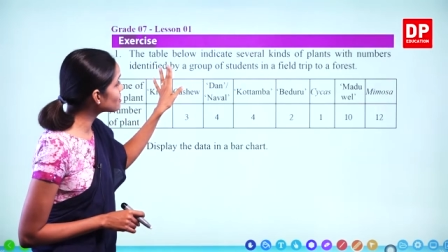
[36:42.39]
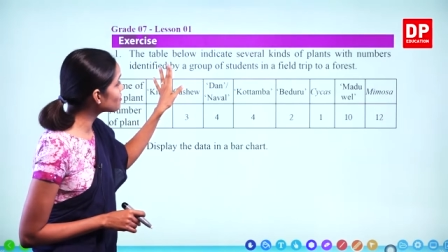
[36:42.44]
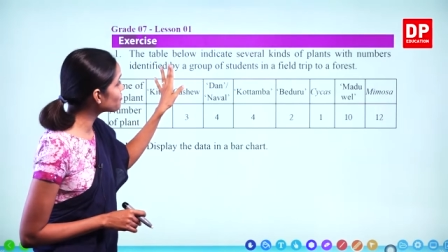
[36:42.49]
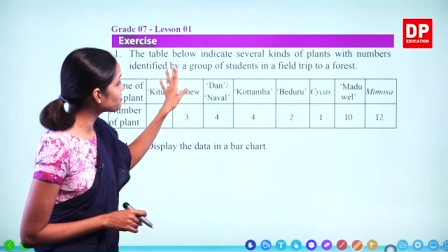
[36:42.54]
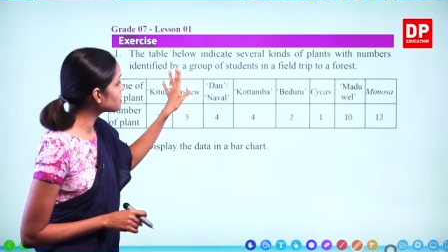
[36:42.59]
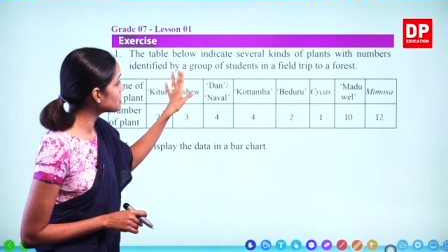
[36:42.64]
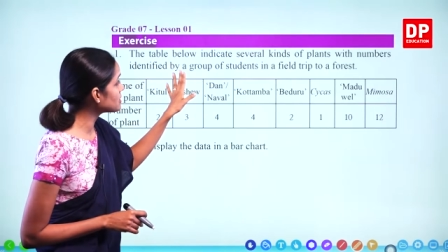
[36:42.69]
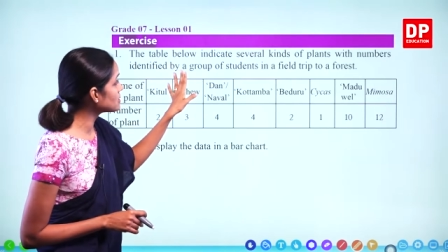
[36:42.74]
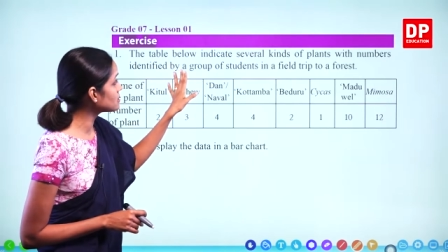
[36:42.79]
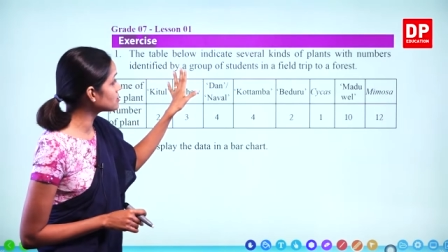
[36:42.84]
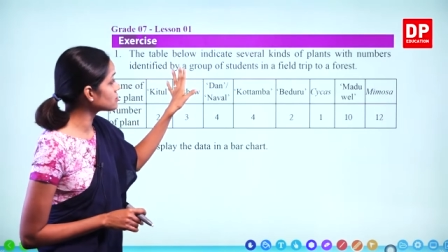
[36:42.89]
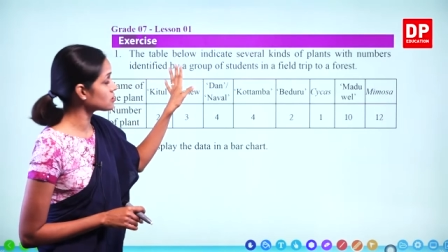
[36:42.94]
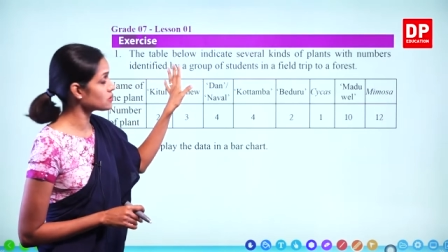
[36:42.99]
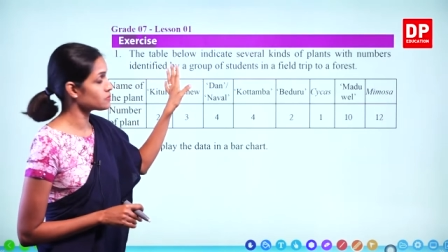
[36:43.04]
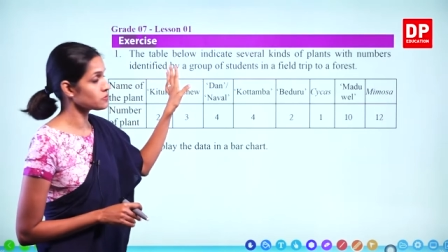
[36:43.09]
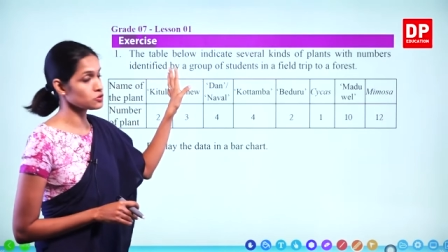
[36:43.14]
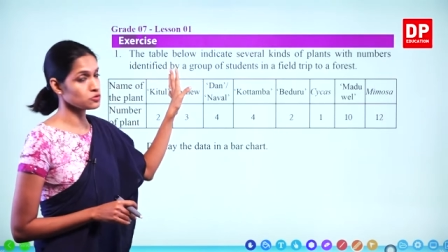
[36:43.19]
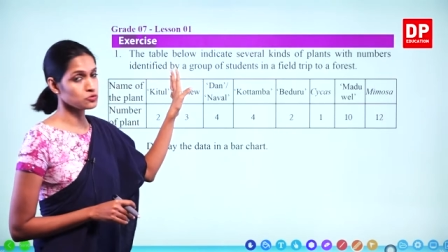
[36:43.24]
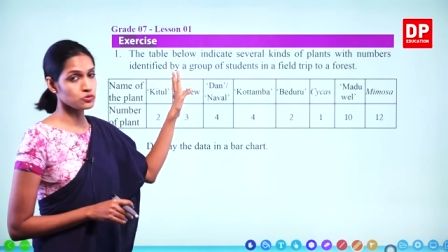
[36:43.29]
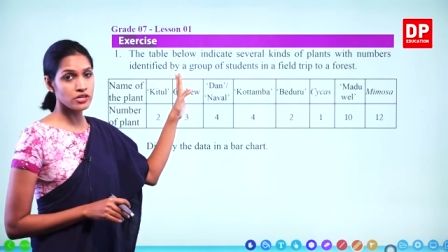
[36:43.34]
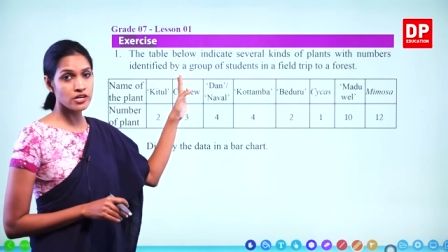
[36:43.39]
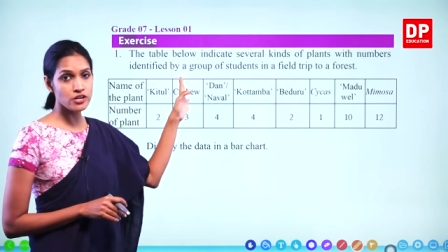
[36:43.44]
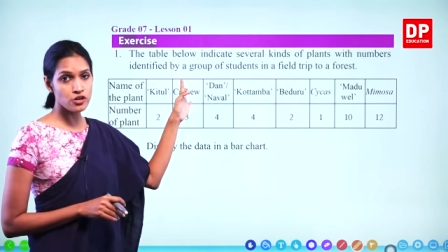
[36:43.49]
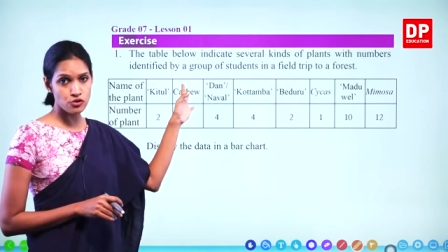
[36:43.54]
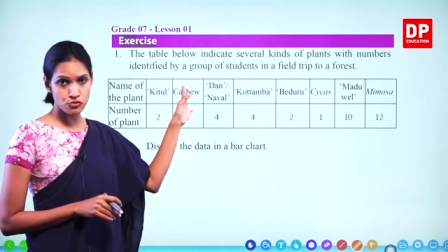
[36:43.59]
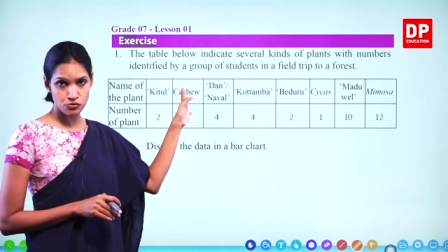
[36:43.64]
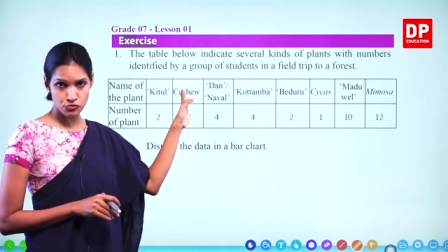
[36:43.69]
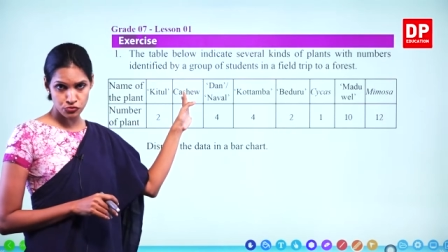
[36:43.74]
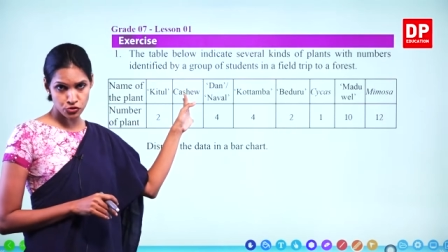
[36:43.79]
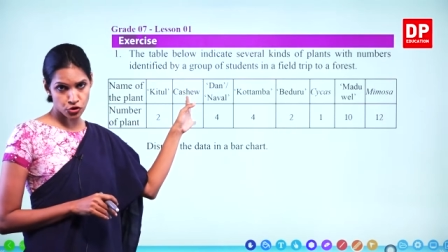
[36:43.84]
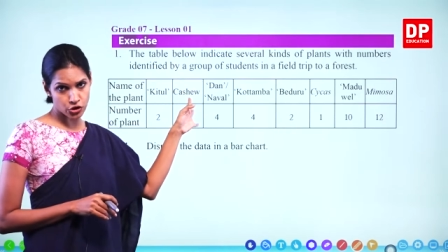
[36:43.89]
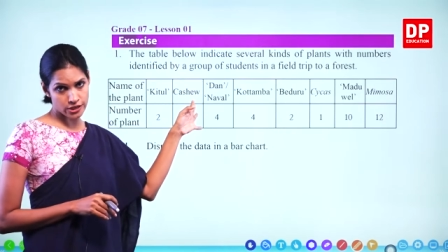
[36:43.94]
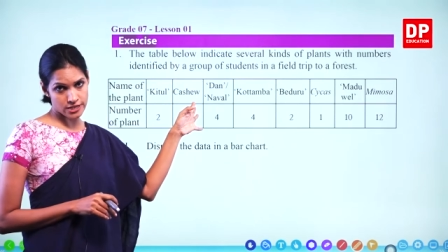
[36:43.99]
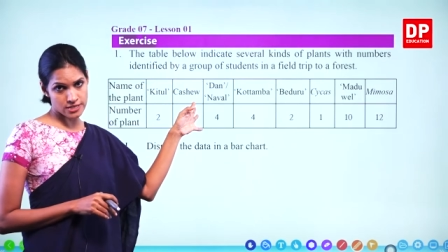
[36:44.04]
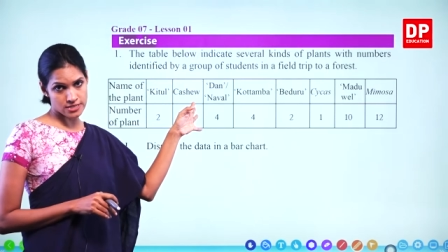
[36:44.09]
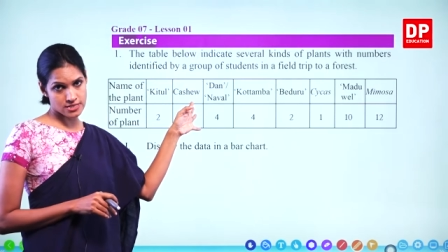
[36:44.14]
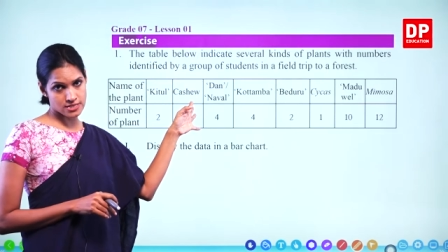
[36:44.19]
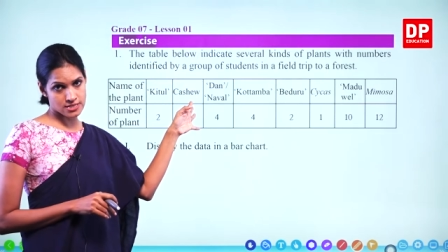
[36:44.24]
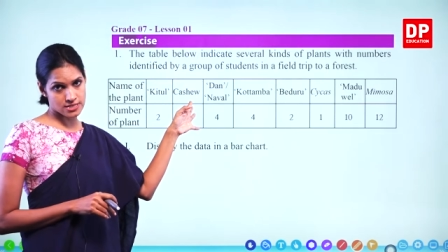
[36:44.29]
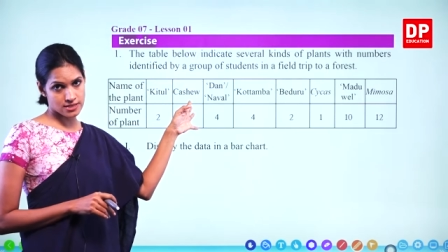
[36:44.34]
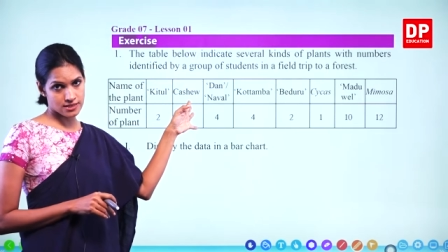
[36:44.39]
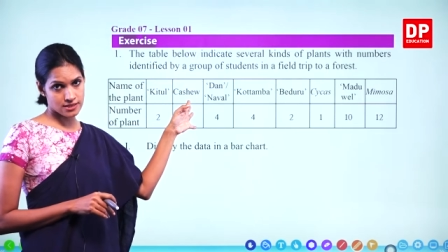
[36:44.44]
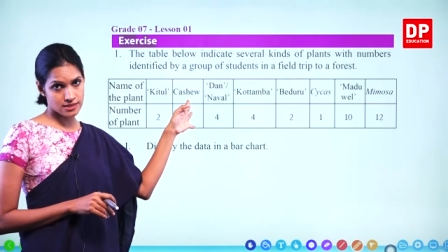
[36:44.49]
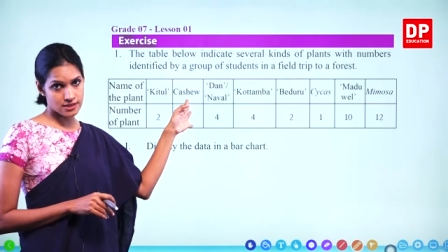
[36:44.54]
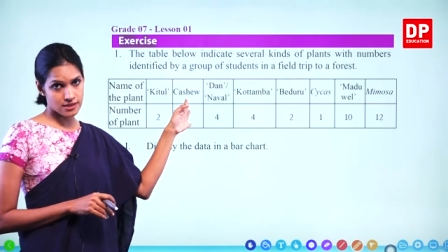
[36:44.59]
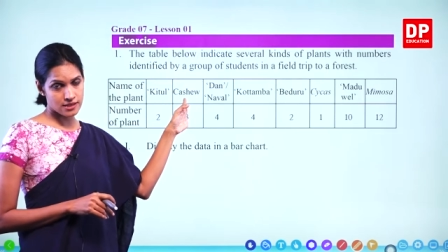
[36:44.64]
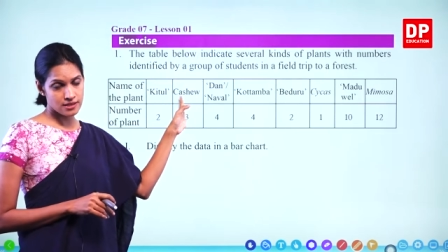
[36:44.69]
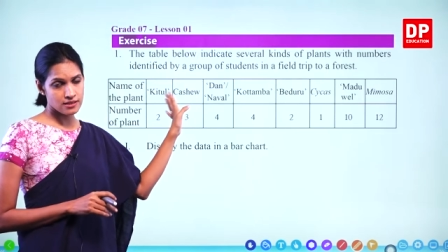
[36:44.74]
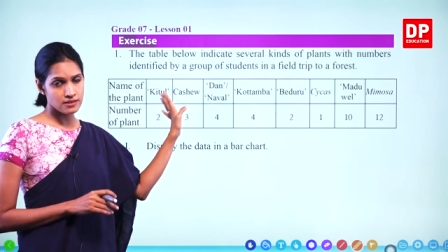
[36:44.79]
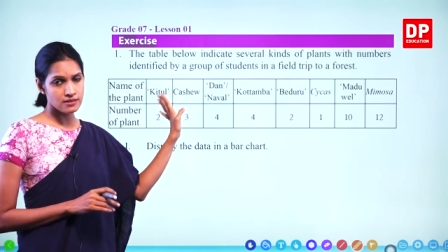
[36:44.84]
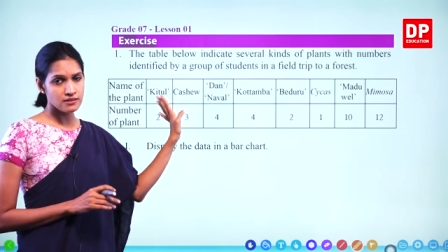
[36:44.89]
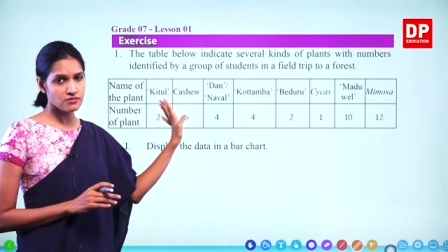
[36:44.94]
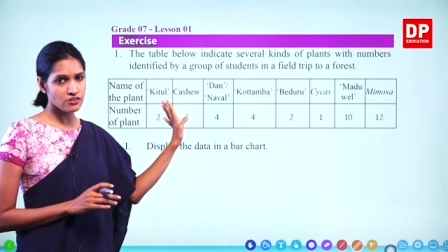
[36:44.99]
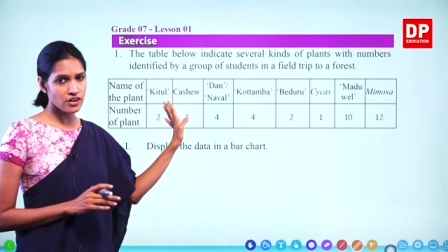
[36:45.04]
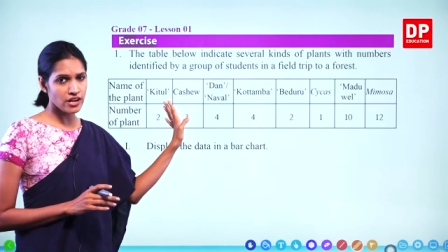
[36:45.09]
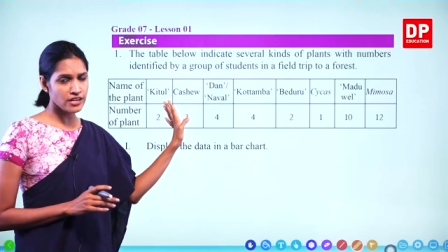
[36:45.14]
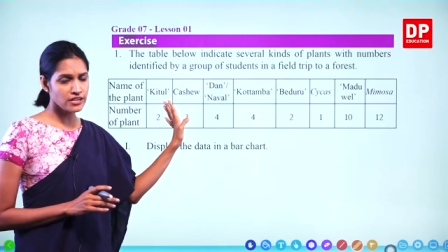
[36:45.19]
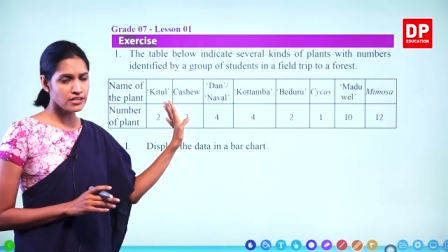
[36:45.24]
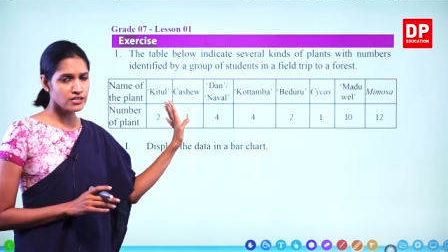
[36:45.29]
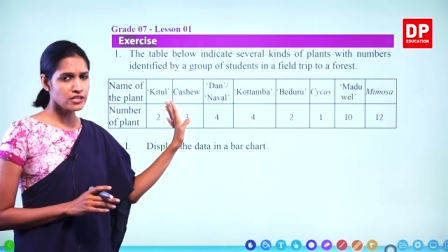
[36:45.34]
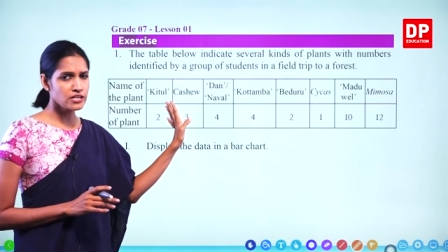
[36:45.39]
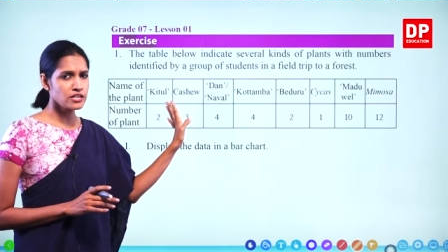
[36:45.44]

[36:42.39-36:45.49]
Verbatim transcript: a field trip to a forest, right?